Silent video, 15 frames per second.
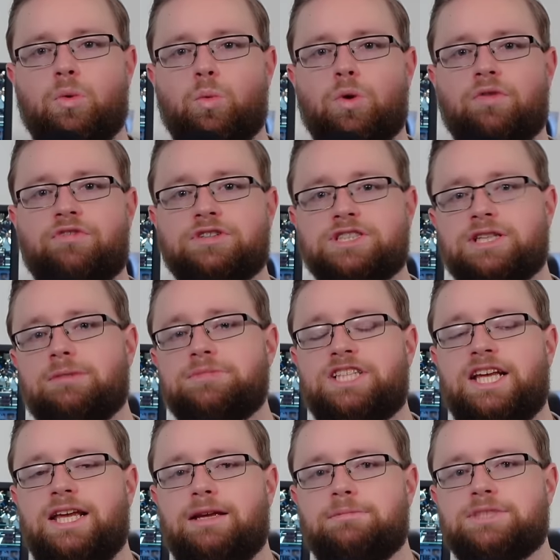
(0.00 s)
Well, for some
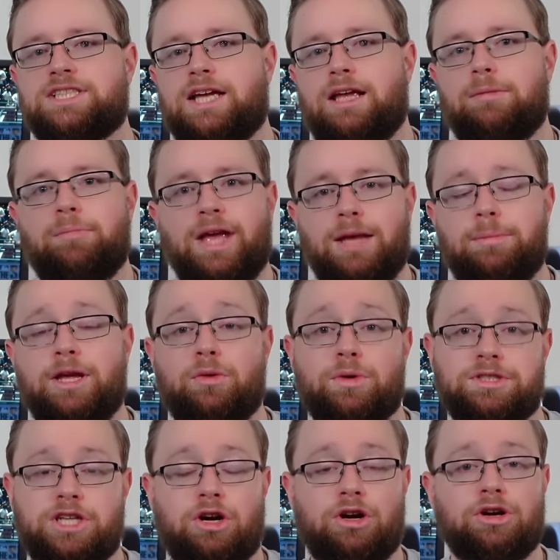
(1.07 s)
teams, it may be a
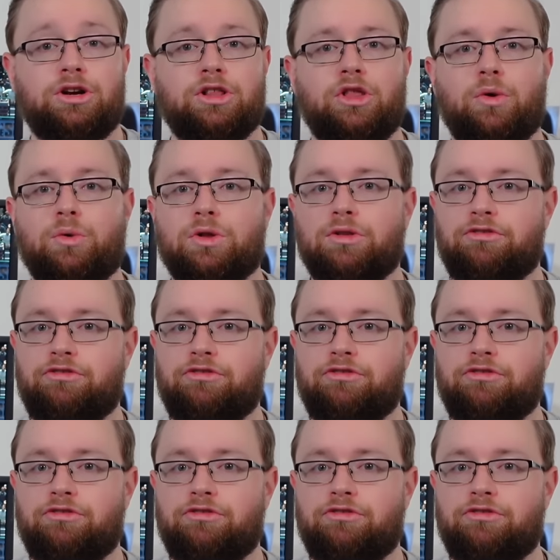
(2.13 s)
return to local